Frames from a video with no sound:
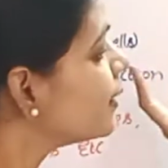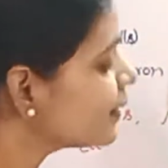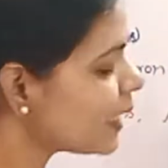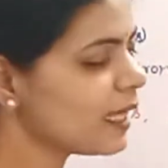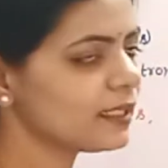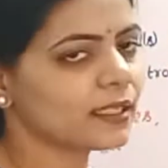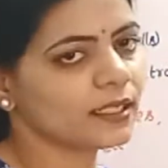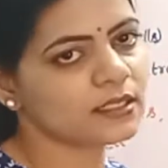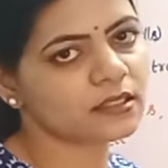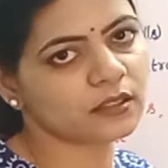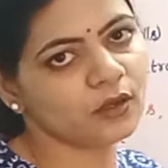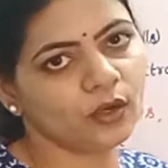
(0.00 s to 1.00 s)
That
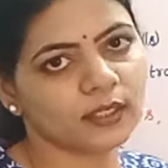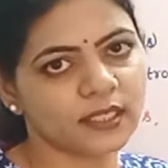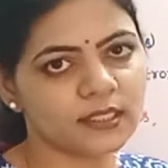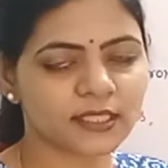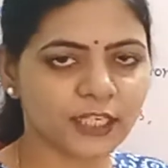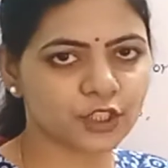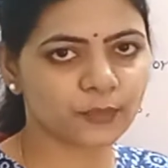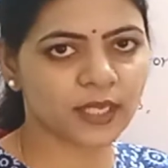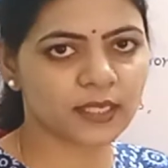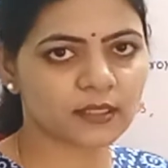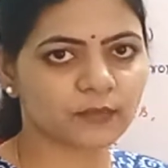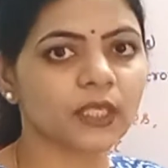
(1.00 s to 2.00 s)
is called as
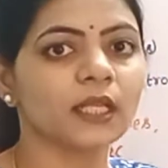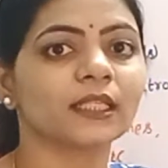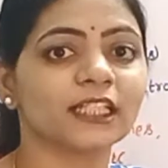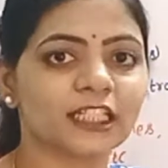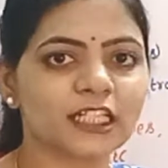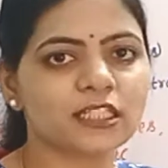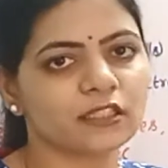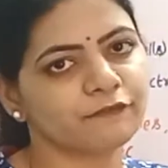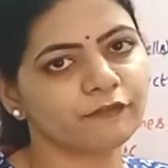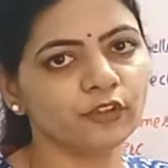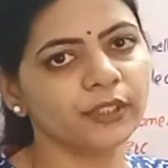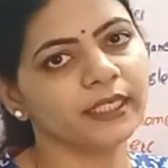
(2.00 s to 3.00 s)
cytoplasm. That is
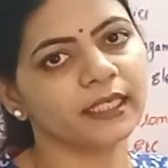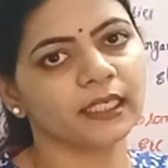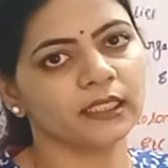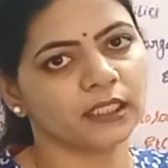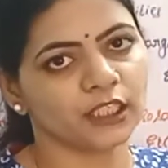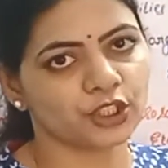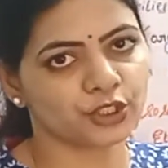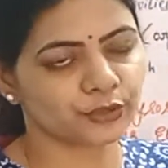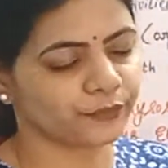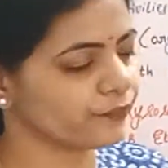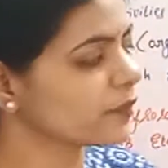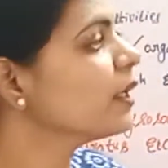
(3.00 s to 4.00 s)
fluidic in nature.